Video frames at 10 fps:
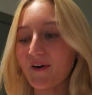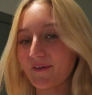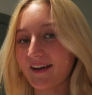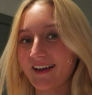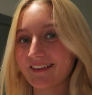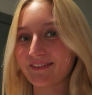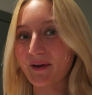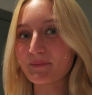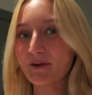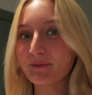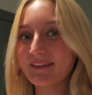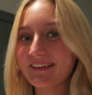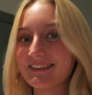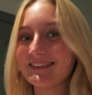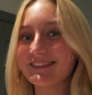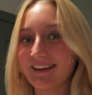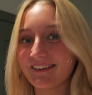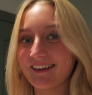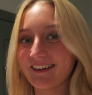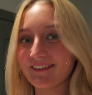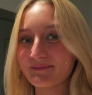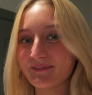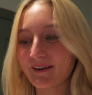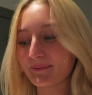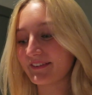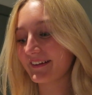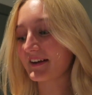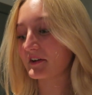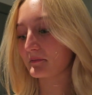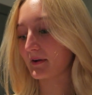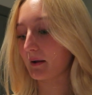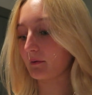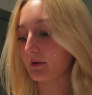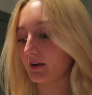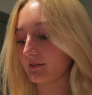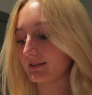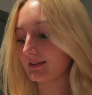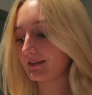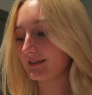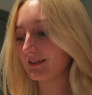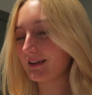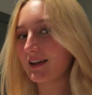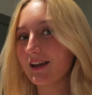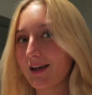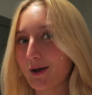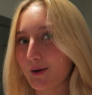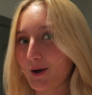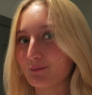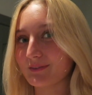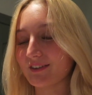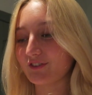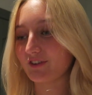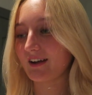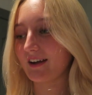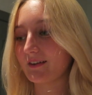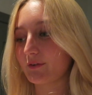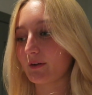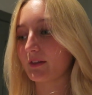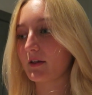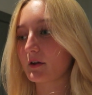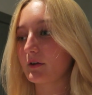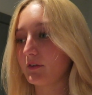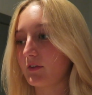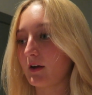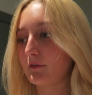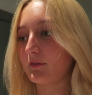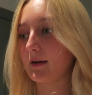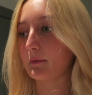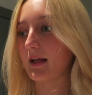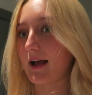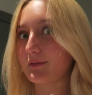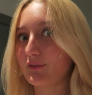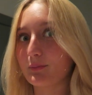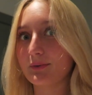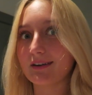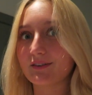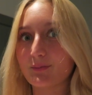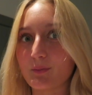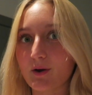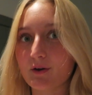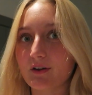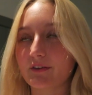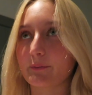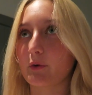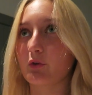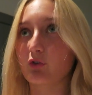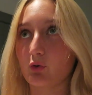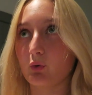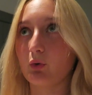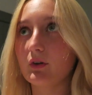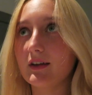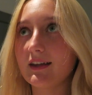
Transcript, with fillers: Okay, so I'm not really done yet, but I'm still kind of proud of what I've accomplished tonight. So a lot of the stuff I will have to bring tomorrow because I'm going to school,